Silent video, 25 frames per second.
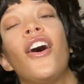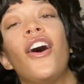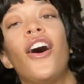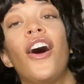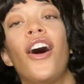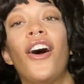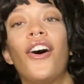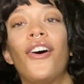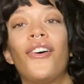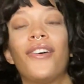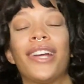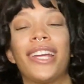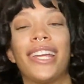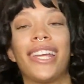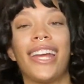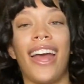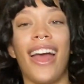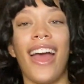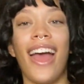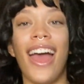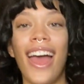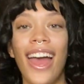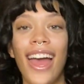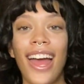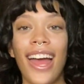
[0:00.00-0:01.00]

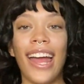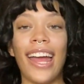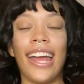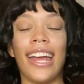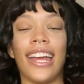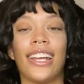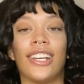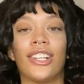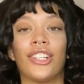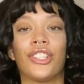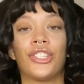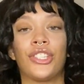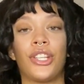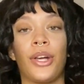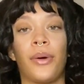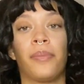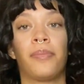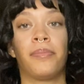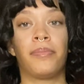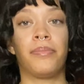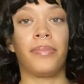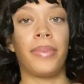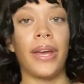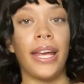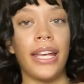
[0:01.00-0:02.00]
Okay, so
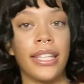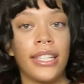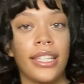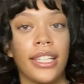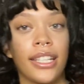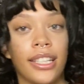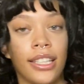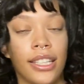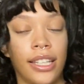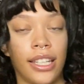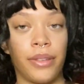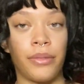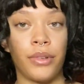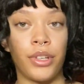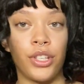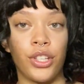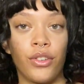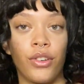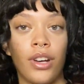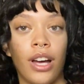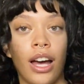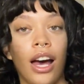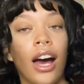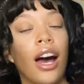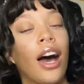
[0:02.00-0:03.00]
basically when you
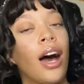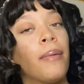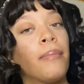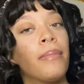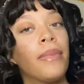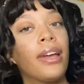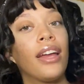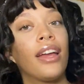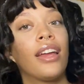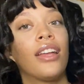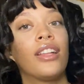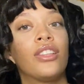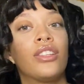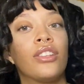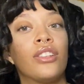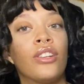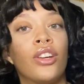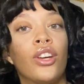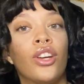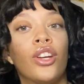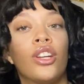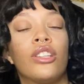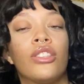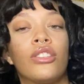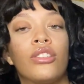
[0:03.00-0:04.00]
come
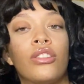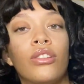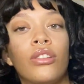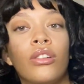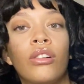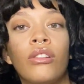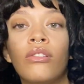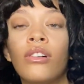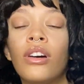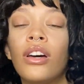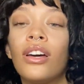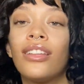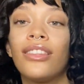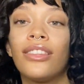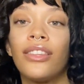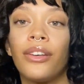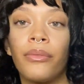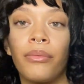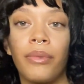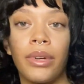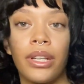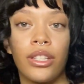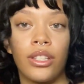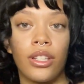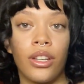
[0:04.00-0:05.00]
into the
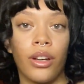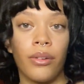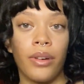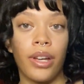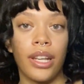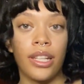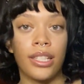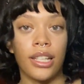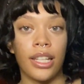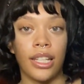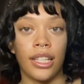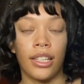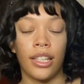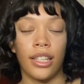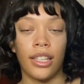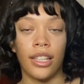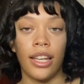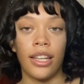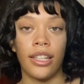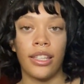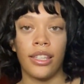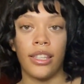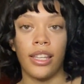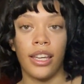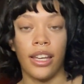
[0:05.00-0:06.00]
window, it's gonna look
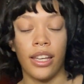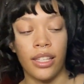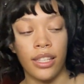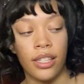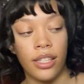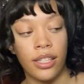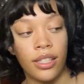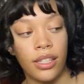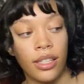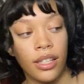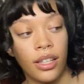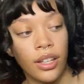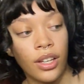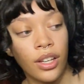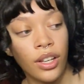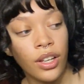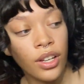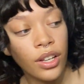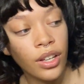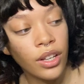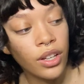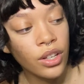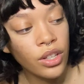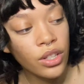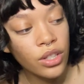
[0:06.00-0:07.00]
like this.
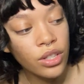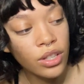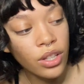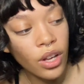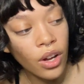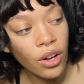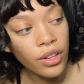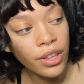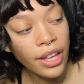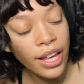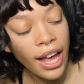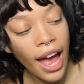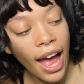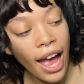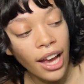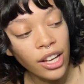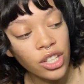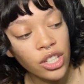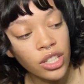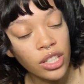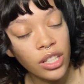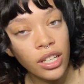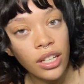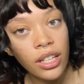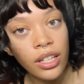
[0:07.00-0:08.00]
So they
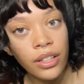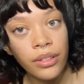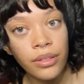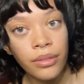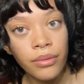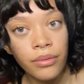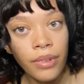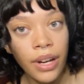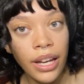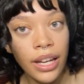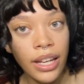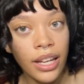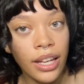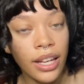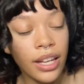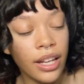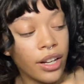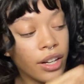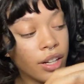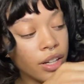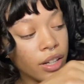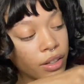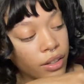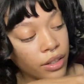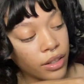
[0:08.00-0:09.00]
actually, right
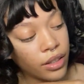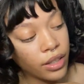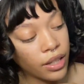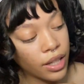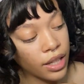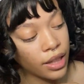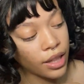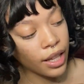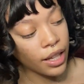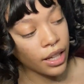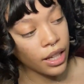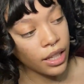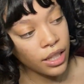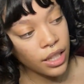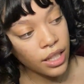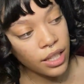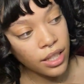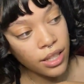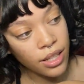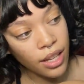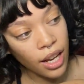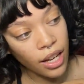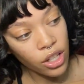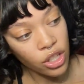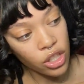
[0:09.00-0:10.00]
here, like in this
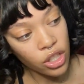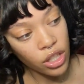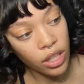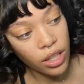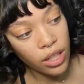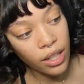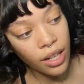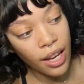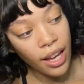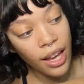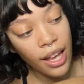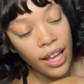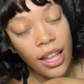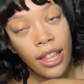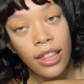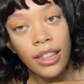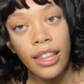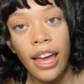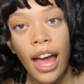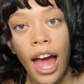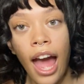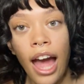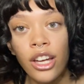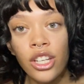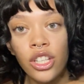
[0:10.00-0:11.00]
section,
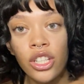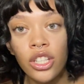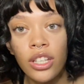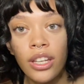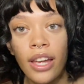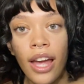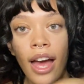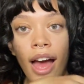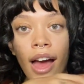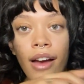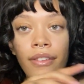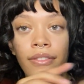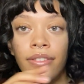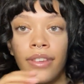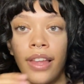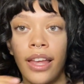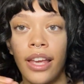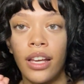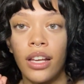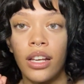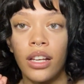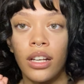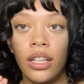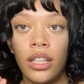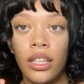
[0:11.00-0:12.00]
they actually have
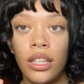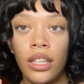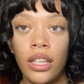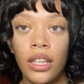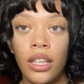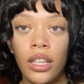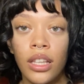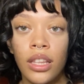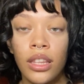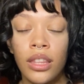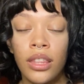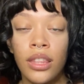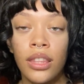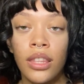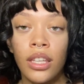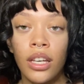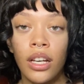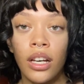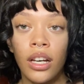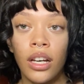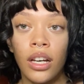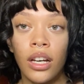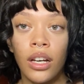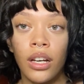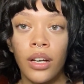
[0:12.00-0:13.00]
like
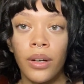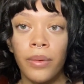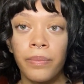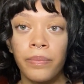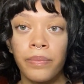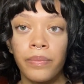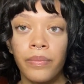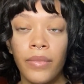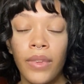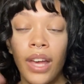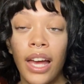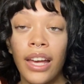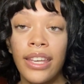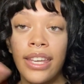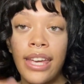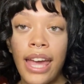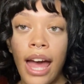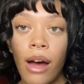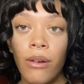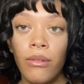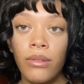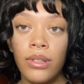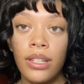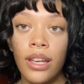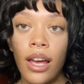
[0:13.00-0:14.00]
the a
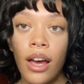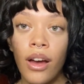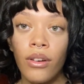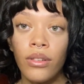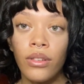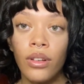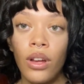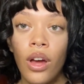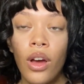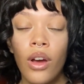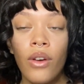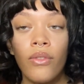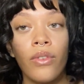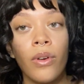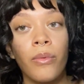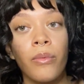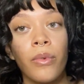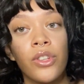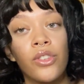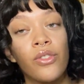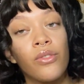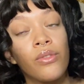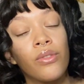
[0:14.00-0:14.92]
countdown from when